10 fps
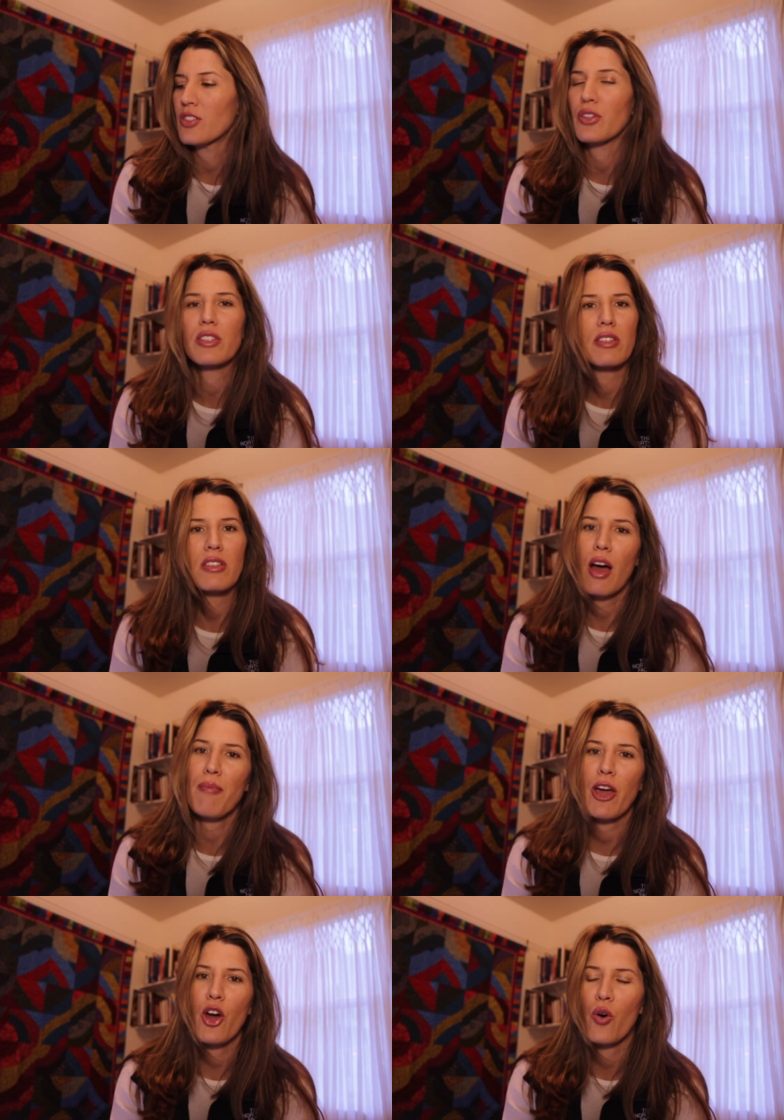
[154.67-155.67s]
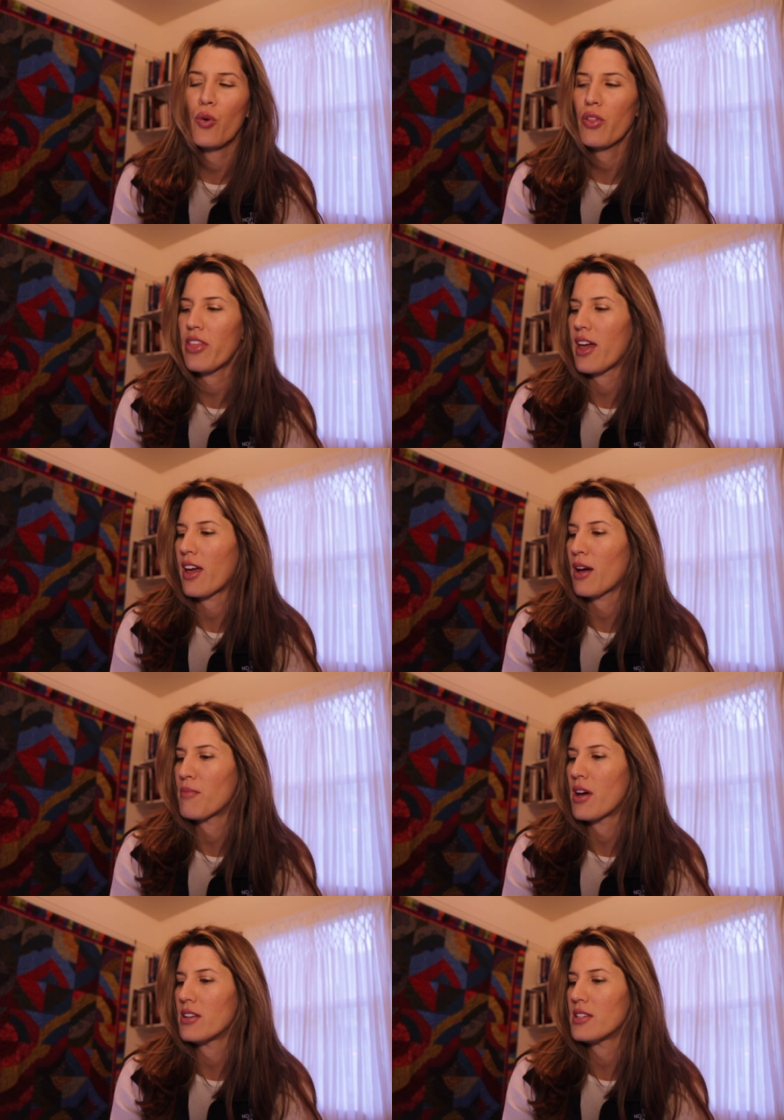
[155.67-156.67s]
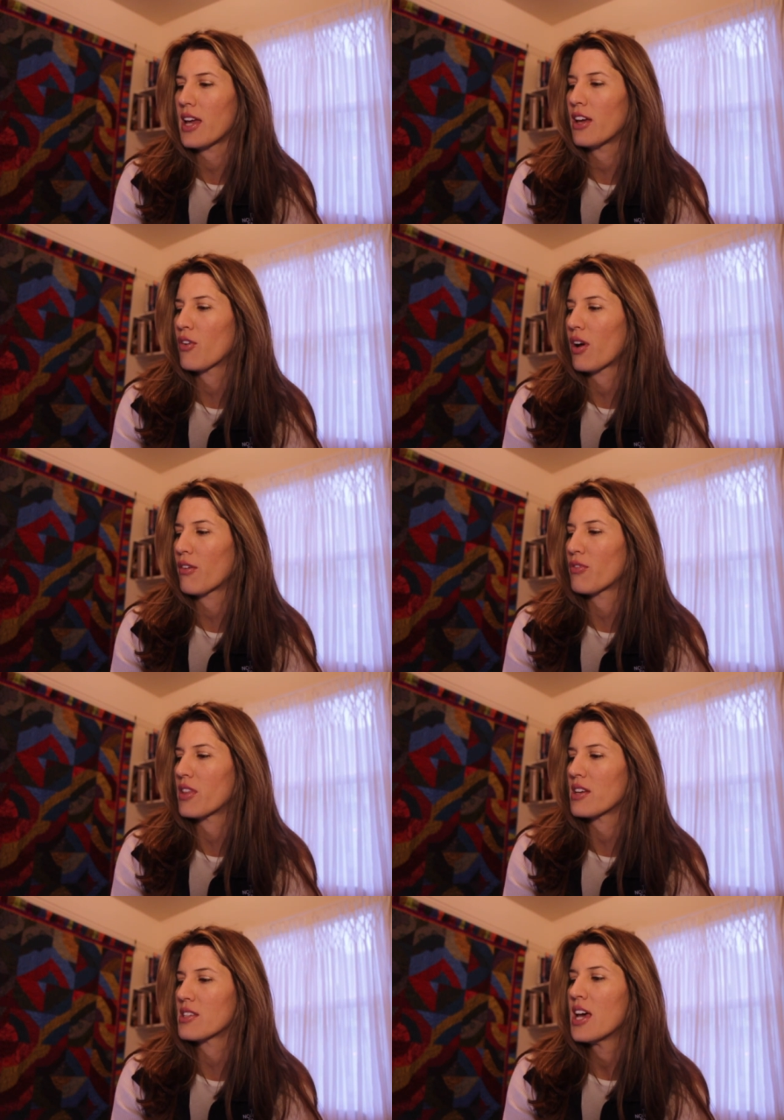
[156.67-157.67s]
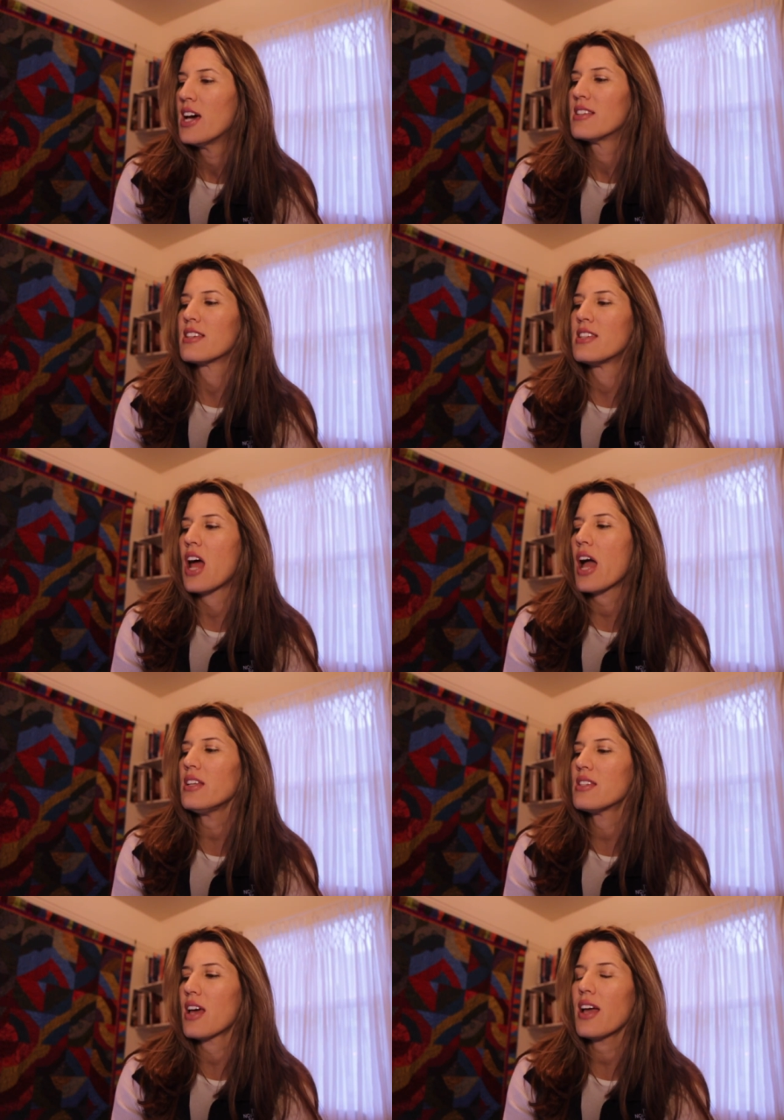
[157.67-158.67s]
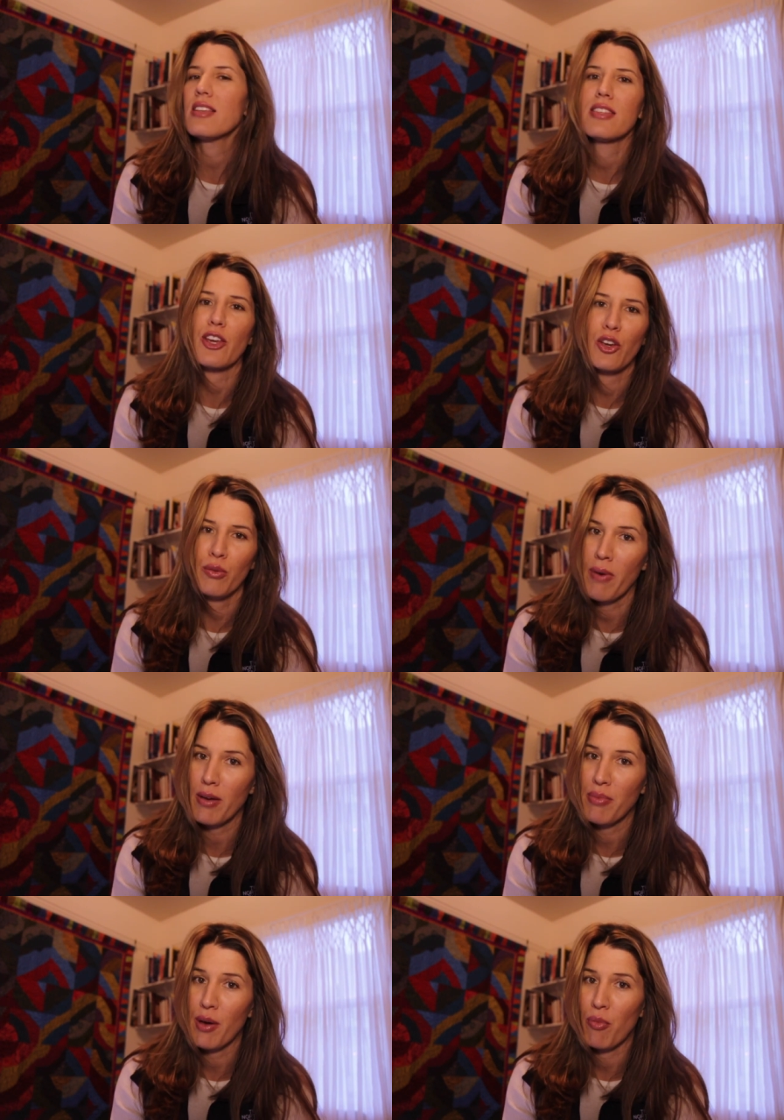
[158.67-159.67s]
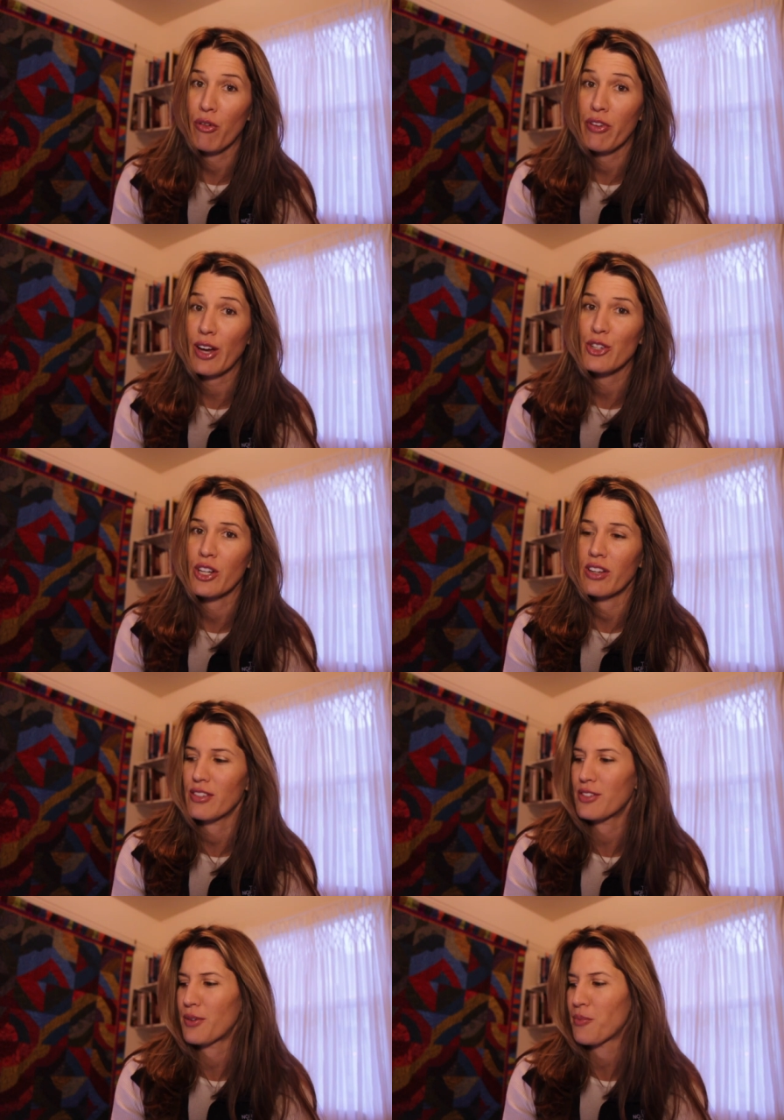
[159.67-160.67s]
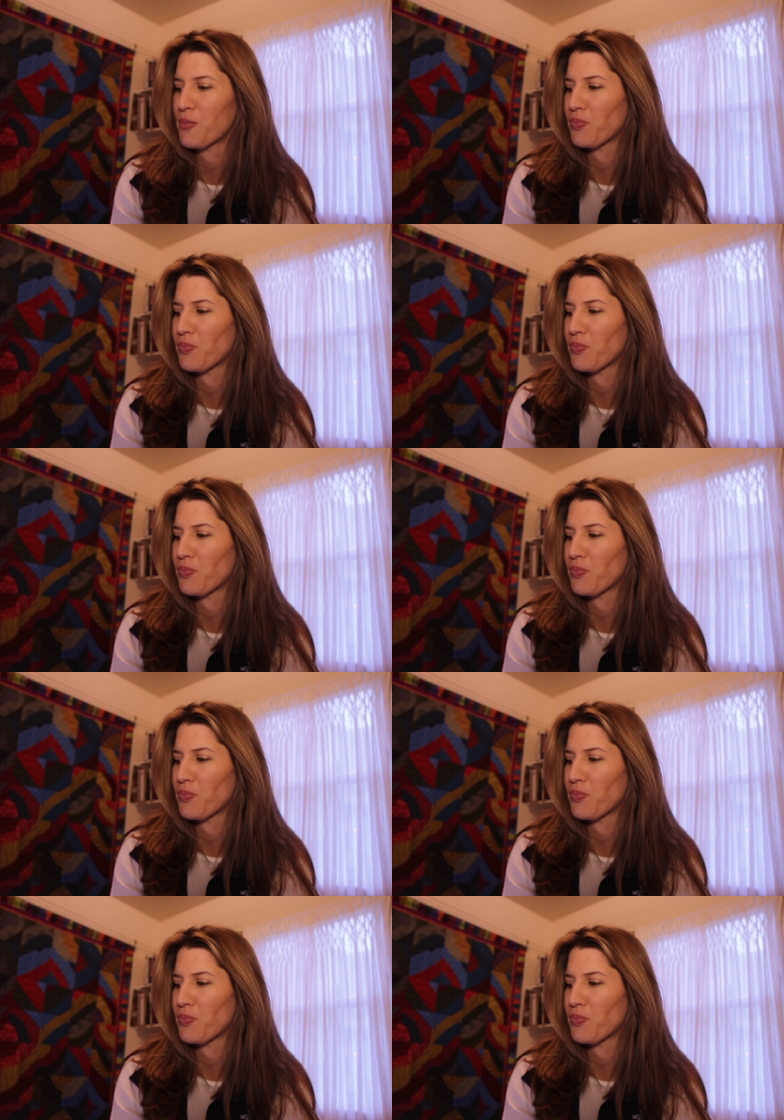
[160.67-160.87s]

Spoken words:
So this is not my own thing. I'm not taking credit for this. It says 9 signs that you might be a perfectionist.